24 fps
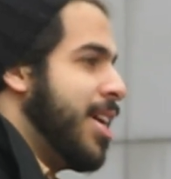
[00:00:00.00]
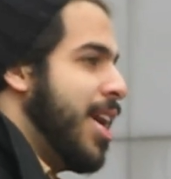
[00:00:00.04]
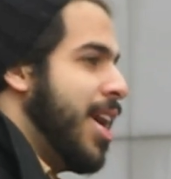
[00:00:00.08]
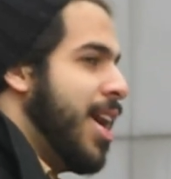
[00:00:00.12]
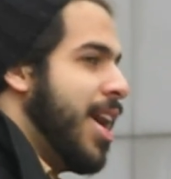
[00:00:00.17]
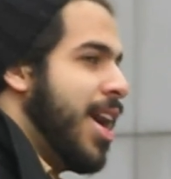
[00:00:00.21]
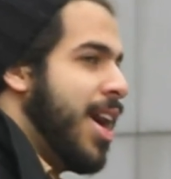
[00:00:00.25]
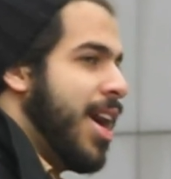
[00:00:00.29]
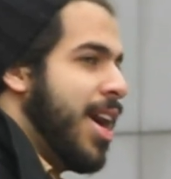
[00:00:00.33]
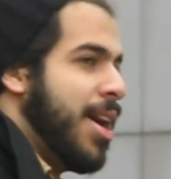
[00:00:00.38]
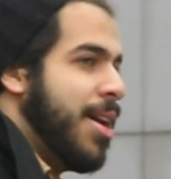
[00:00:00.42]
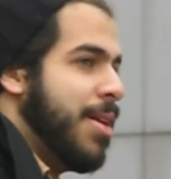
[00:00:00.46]

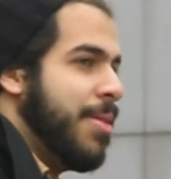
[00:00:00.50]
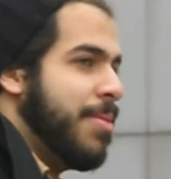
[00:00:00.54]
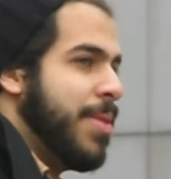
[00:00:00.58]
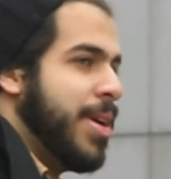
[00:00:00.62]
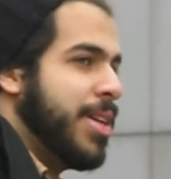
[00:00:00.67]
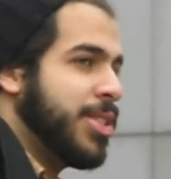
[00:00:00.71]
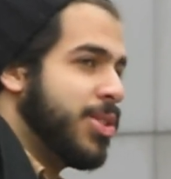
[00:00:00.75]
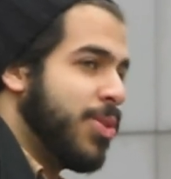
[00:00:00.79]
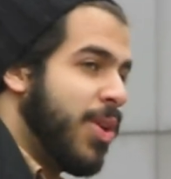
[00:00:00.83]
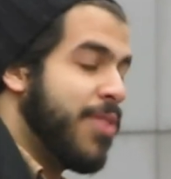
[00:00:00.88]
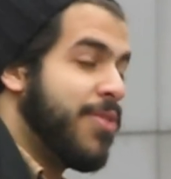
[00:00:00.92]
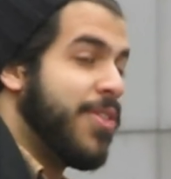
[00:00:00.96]

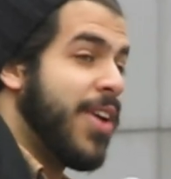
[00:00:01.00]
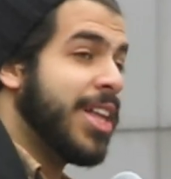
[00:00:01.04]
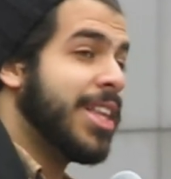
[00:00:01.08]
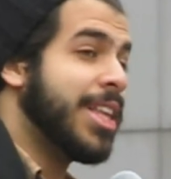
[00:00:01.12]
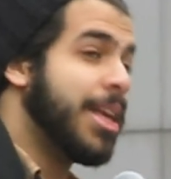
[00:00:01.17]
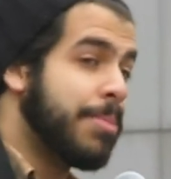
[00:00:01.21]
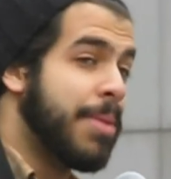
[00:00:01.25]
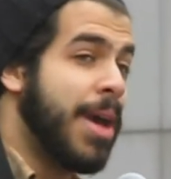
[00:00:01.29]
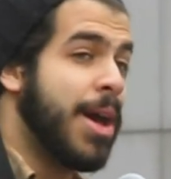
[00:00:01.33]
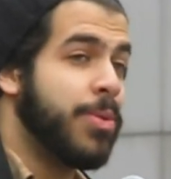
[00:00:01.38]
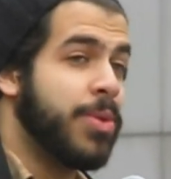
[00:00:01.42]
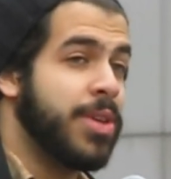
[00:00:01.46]
And so I
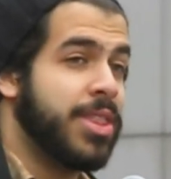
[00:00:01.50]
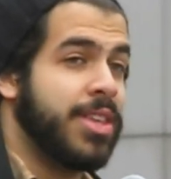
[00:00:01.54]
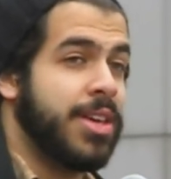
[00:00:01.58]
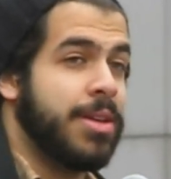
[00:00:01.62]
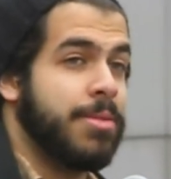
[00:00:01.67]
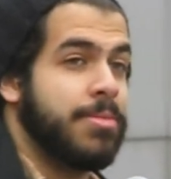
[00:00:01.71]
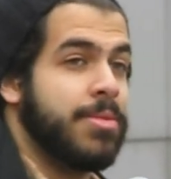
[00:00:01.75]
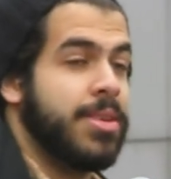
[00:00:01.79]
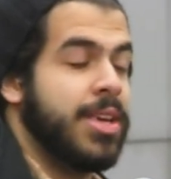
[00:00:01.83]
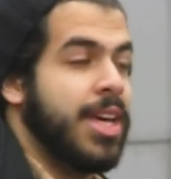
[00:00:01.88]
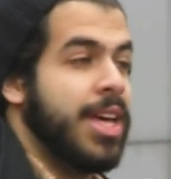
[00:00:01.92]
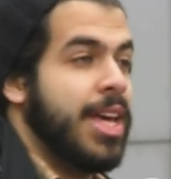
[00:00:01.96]
finally met with
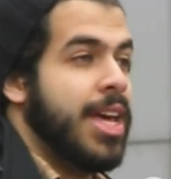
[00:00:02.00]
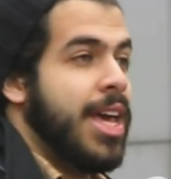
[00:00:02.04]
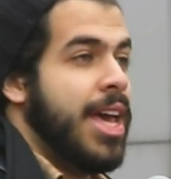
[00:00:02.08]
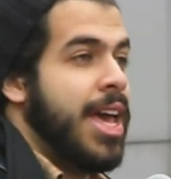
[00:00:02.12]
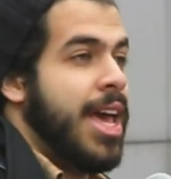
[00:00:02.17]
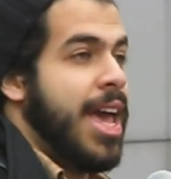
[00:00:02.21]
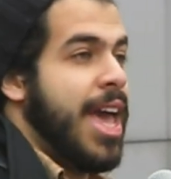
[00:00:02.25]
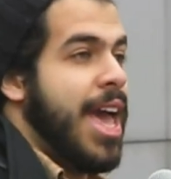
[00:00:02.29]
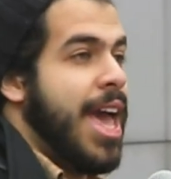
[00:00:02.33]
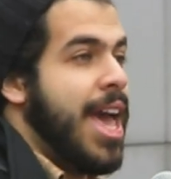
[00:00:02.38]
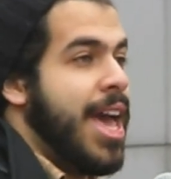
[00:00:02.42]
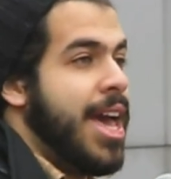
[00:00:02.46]
him,
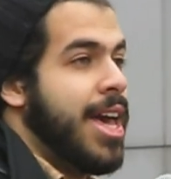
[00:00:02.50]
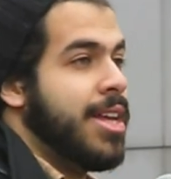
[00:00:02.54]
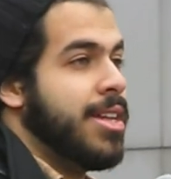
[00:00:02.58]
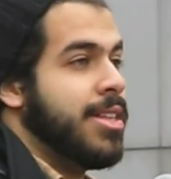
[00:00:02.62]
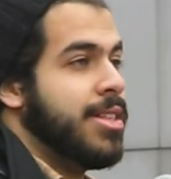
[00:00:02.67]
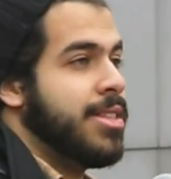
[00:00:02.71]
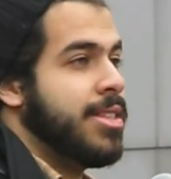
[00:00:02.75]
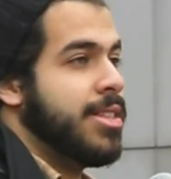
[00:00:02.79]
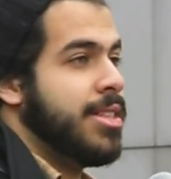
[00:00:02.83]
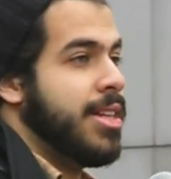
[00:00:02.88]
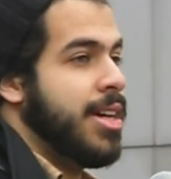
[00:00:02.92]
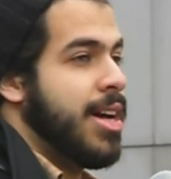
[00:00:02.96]

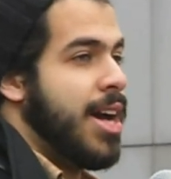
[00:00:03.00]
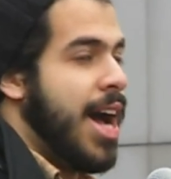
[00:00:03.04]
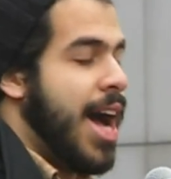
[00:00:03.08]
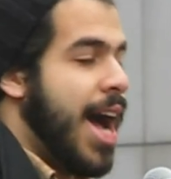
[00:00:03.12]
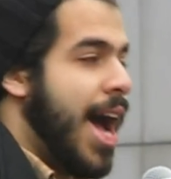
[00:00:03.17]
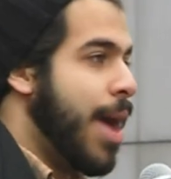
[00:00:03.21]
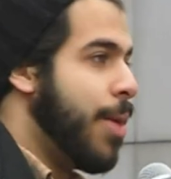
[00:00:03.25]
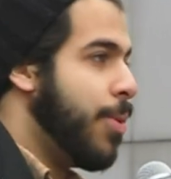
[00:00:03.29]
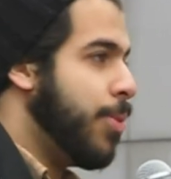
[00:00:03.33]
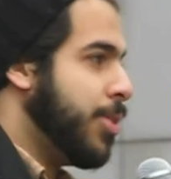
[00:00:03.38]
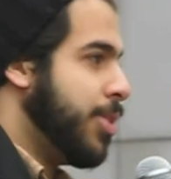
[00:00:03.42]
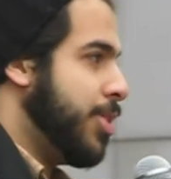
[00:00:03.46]
and
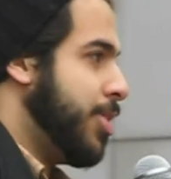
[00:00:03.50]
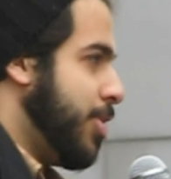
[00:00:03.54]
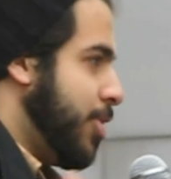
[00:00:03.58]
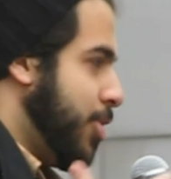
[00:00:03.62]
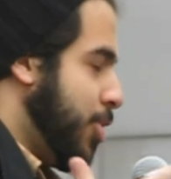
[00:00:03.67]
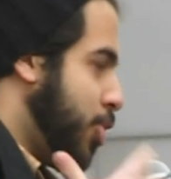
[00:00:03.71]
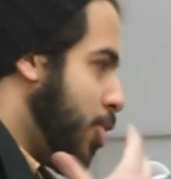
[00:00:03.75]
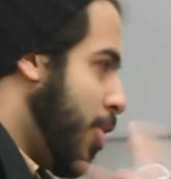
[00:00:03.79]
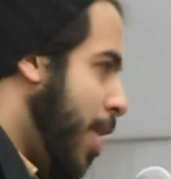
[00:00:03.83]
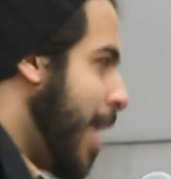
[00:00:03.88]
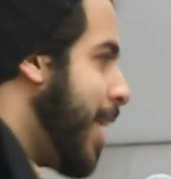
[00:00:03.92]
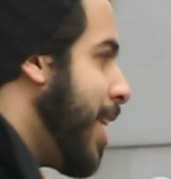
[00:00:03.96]
I was
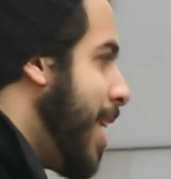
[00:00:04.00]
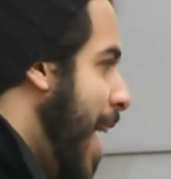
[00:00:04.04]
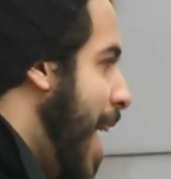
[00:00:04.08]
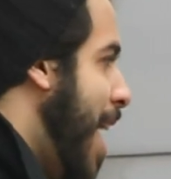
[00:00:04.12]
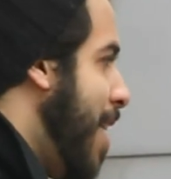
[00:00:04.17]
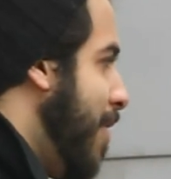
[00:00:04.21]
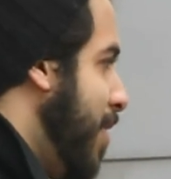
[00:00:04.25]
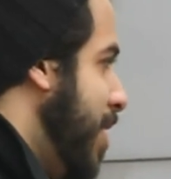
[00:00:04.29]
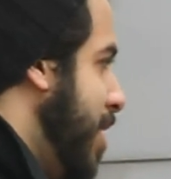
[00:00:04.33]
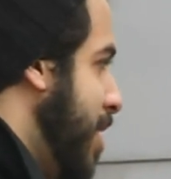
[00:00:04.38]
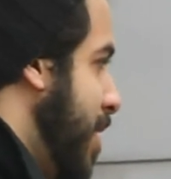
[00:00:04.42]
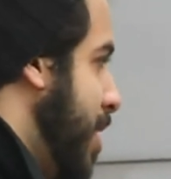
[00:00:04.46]
trying to
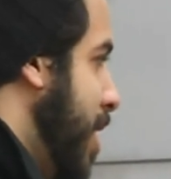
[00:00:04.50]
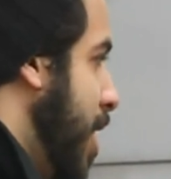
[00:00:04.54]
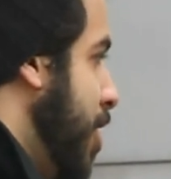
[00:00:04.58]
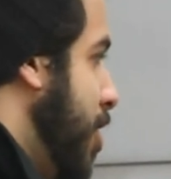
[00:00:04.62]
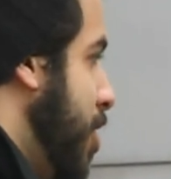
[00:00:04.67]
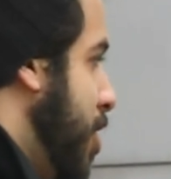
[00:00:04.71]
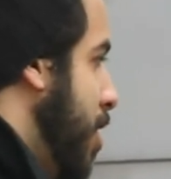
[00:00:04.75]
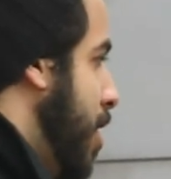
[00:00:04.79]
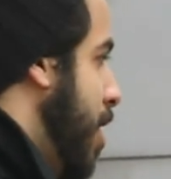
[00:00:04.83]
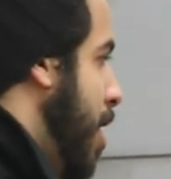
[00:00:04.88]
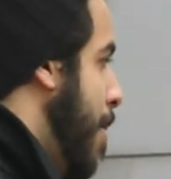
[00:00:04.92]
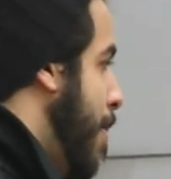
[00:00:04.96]
have a
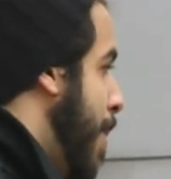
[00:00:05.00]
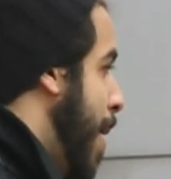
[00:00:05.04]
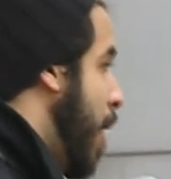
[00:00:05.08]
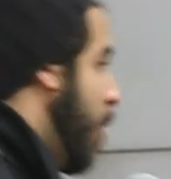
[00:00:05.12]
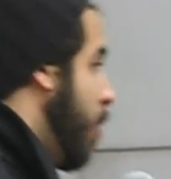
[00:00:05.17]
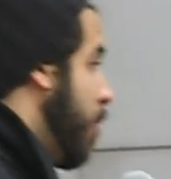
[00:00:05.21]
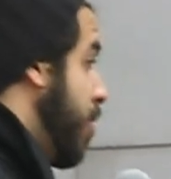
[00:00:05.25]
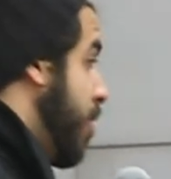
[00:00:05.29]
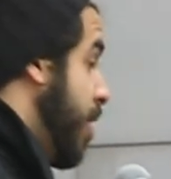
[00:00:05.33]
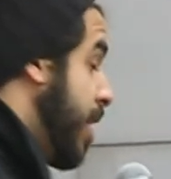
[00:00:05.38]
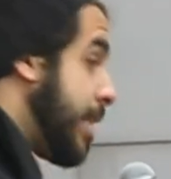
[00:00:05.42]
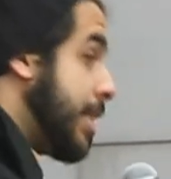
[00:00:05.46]
discussion
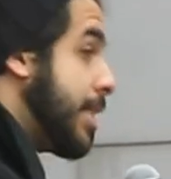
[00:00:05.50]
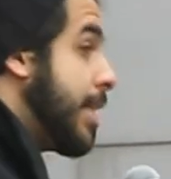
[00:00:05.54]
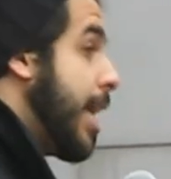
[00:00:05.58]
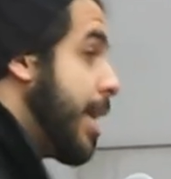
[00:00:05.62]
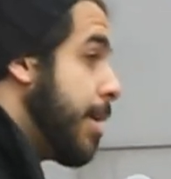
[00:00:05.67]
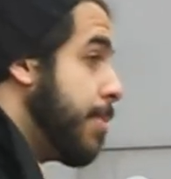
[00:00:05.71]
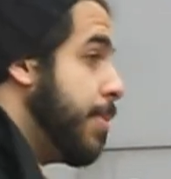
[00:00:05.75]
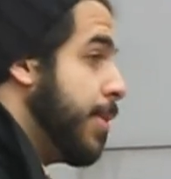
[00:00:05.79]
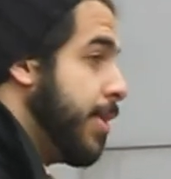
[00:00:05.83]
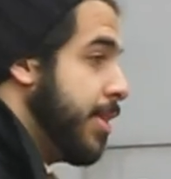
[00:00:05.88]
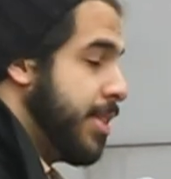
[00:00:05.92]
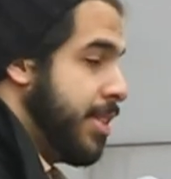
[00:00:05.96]
about things
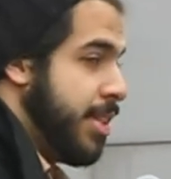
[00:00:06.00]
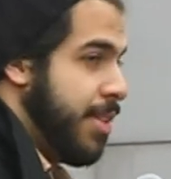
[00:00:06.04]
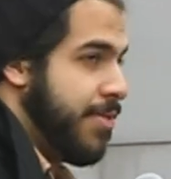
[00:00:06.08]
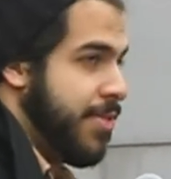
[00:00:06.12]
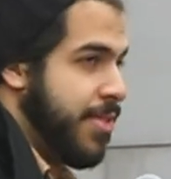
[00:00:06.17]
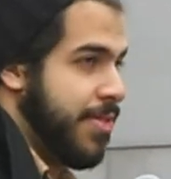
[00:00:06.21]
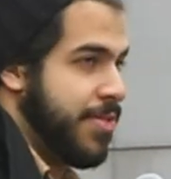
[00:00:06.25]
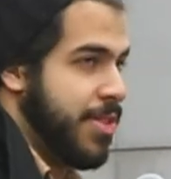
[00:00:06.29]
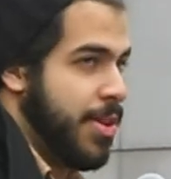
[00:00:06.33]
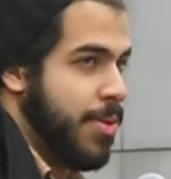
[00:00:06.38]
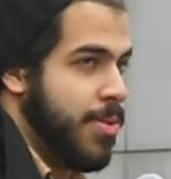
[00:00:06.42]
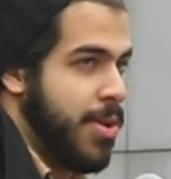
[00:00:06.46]
like Bill
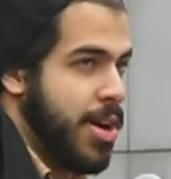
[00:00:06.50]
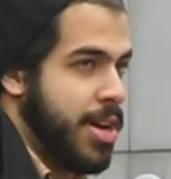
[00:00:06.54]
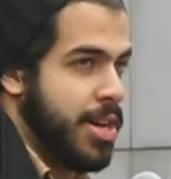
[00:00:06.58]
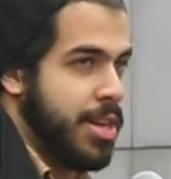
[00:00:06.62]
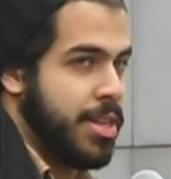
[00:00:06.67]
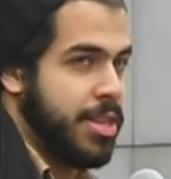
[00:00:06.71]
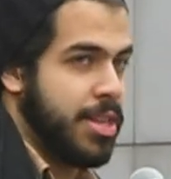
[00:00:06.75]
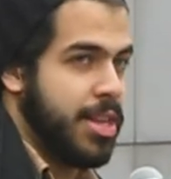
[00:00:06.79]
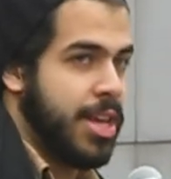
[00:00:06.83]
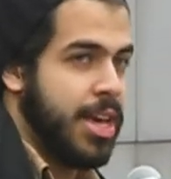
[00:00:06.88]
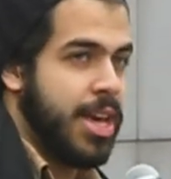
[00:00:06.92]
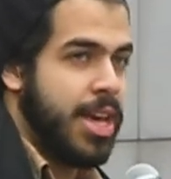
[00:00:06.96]
C-51
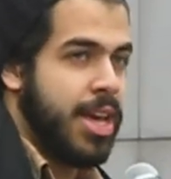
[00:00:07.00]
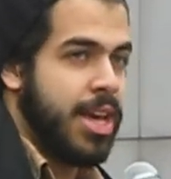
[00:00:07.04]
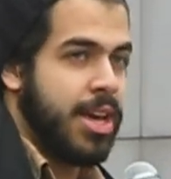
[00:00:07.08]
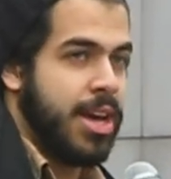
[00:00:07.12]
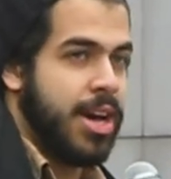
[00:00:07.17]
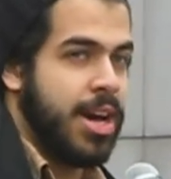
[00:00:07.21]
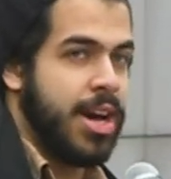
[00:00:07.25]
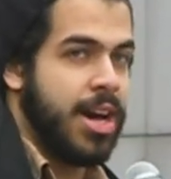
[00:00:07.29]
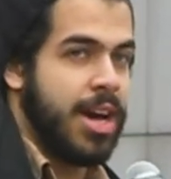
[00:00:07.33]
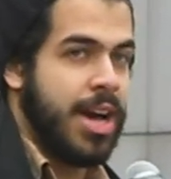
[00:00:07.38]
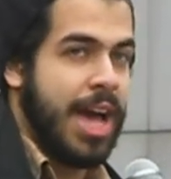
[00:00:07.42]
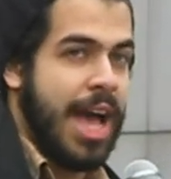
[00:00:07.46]
and
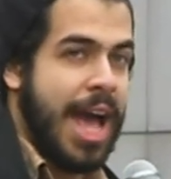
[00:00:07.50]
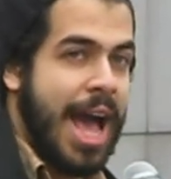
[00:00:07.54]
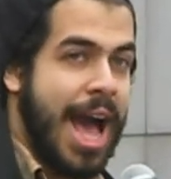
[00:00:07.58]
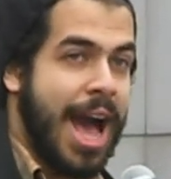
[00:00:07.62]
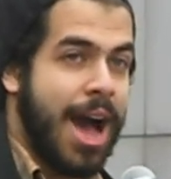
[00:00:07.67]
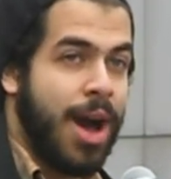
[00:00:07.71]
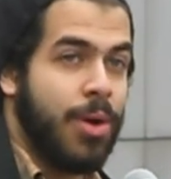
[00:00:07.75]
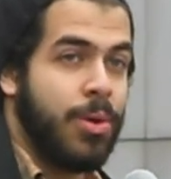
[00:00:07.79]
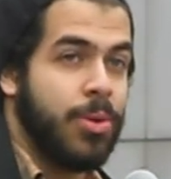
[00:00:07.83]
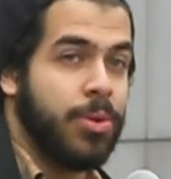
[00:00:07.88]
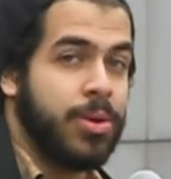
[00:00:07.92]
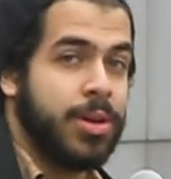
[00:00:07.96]

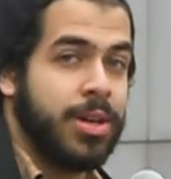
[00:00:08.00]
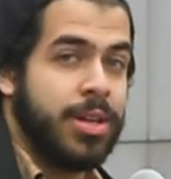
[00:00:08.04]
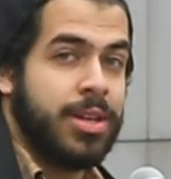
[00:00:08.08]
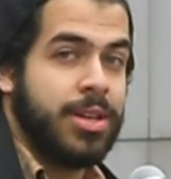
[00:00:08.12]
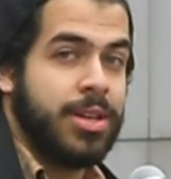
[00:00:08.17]
how